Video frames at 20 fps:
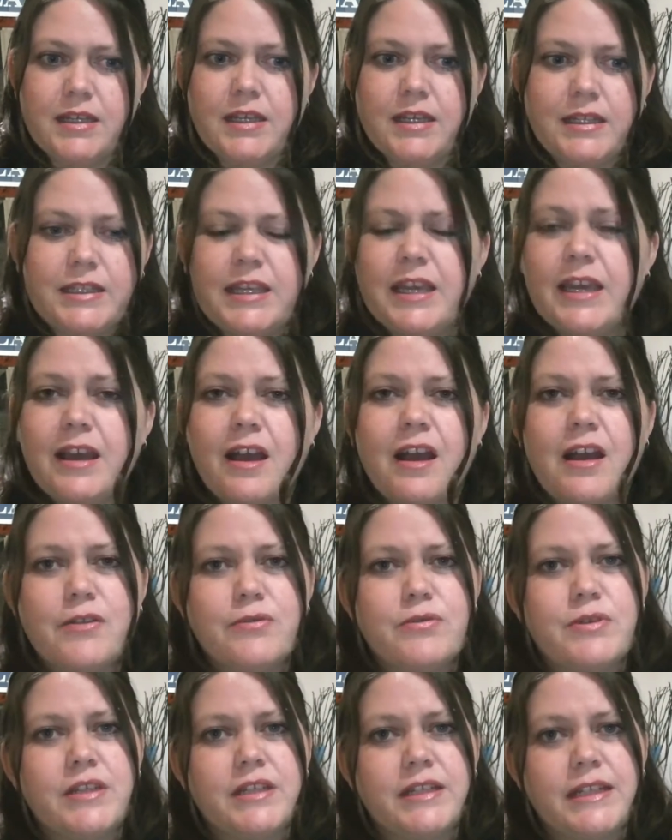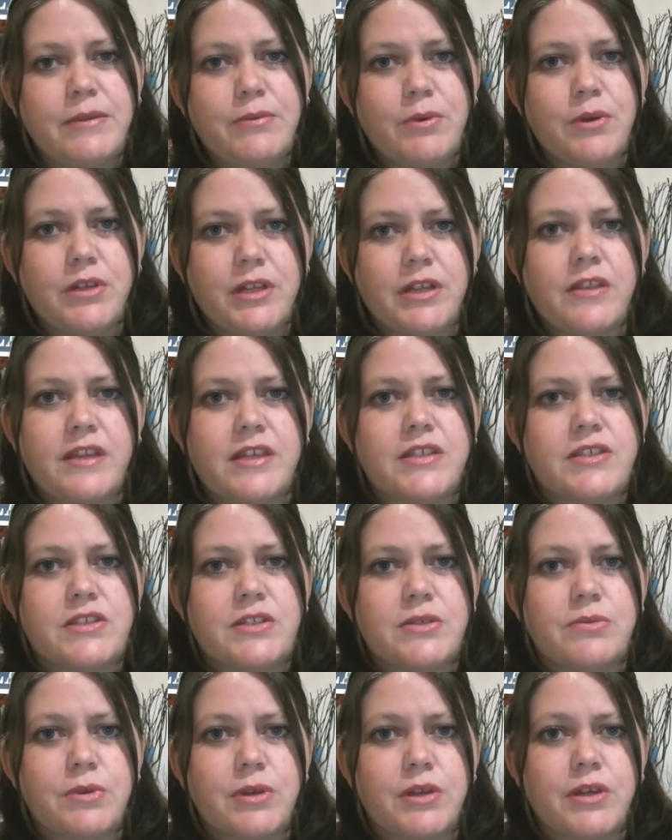really wanted this
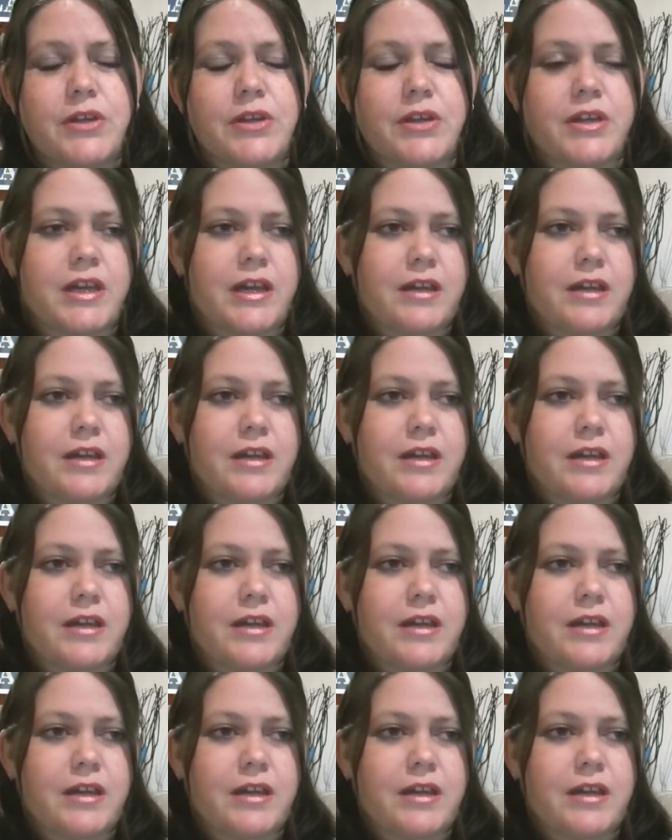to work.